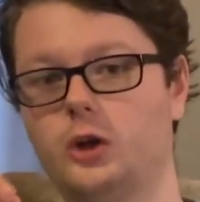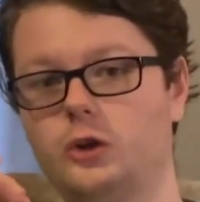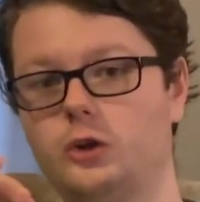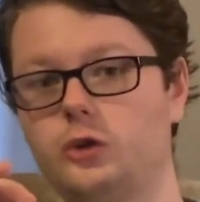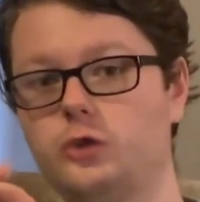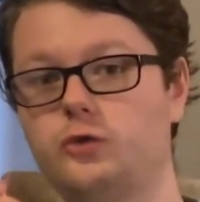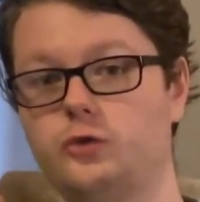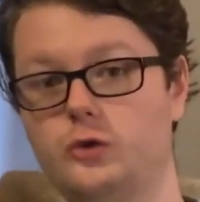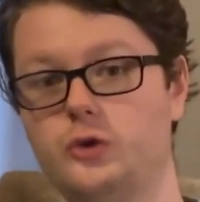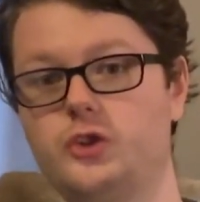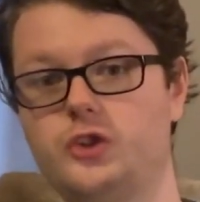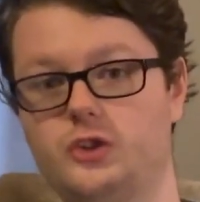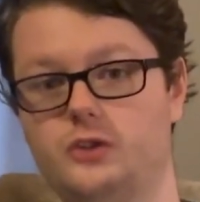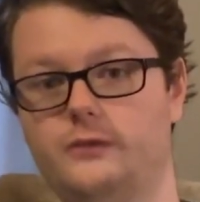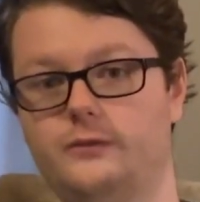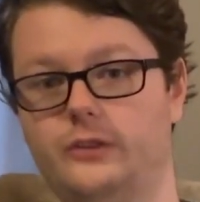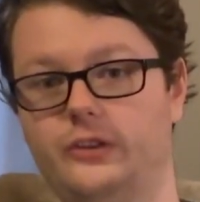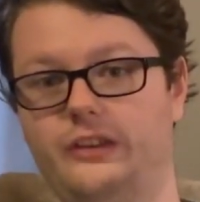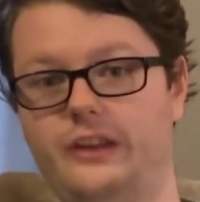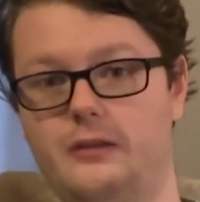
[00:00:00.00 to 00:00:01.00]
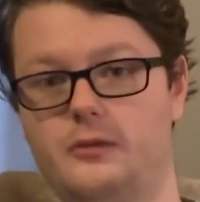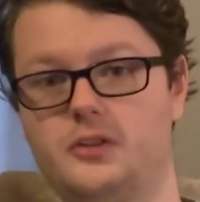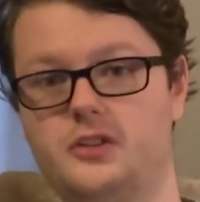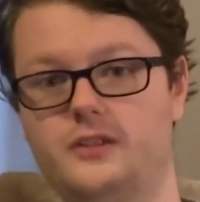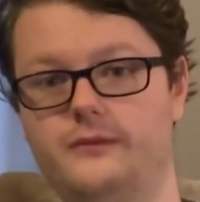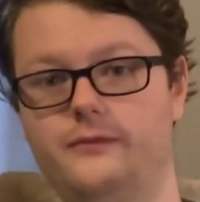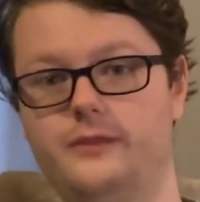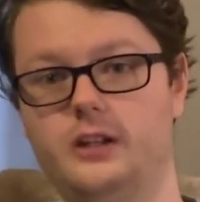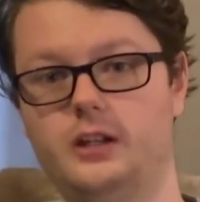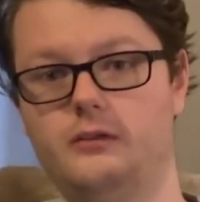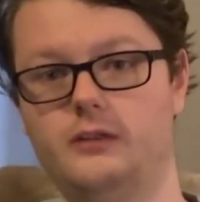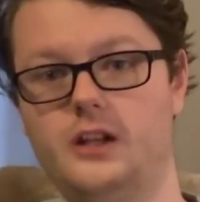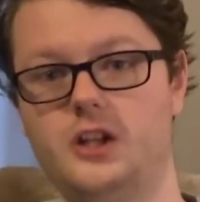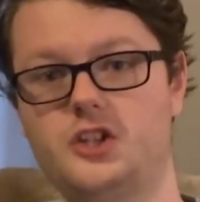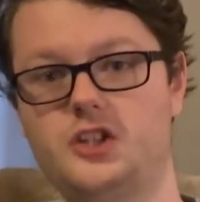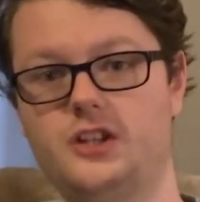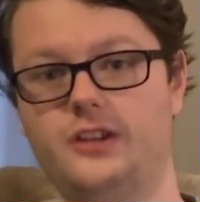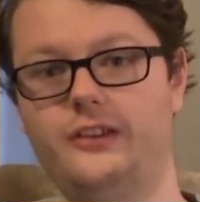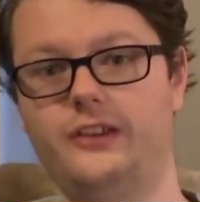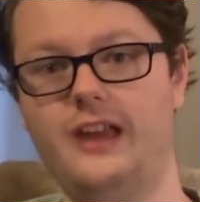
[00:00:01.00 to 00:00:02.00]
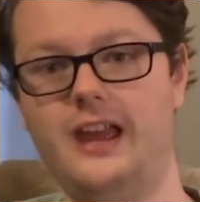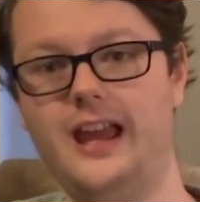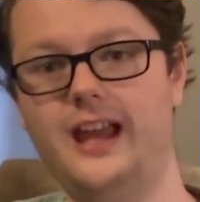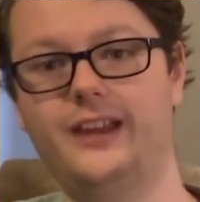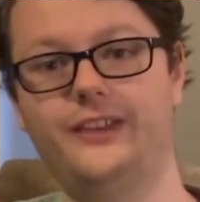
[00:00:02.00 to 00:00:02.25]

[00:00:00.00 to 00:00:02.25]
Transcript: crucial for sandwich configurations